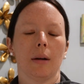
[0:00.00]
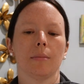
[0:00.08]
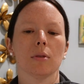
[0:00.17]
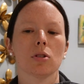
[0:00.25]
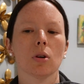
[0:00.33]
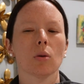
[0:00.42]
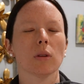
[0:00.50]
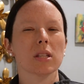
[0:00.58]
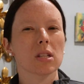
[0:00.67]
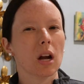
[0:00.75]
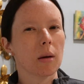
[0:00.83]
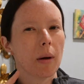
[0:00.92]
So let's
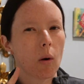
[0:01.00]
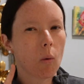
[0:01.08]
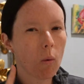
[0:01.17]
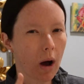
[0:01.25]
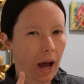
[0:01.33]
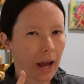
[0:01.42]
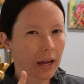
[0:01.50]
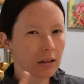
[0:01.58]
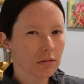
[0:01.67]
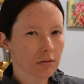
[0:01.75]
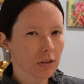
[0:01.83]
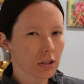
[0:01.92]
talk about why
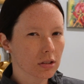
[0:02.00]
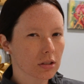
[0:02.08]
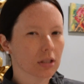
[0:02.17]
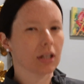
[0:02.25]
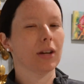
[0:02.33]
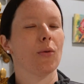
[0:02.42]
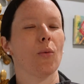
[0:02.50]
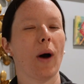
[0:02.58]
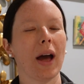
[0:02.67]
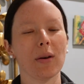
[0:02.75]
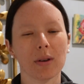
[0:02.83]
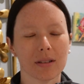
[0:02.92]
first.
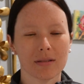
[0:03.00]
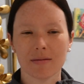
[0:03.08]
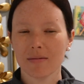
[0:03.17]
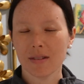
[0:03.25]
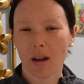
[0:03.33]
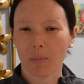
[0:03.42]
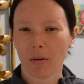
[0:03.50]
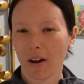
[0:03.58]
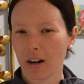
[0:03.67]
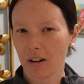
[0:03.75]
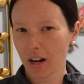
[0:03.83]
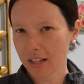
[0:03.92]
Why would a
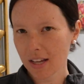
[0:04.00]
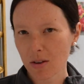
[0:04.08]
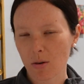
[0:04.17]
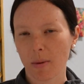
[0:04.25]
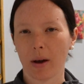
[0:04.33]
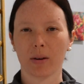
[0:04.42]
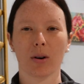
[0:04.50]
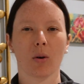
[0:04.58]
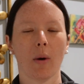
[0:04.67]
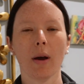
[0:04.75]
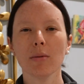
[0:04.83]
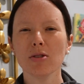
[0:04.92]
provider not tell you about it, or
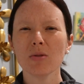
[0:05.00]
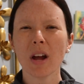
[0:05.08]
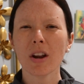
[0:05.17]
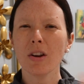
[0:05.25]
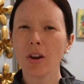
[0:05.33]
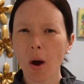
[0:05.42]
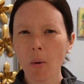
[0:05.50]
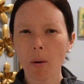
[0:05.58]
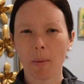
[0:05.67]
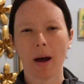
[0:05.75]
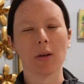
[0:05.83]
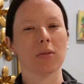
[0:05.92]
why would you not know
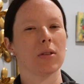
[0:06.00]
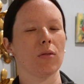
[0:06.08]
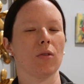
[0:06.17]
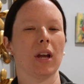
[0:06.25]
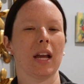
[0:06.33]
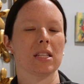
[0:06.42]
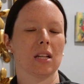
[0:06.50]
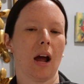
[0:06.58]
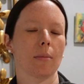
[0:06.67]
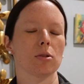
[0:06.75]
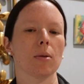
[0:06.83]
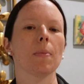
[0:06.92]
about the ring as an
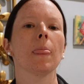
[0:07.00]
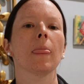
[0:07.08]
option?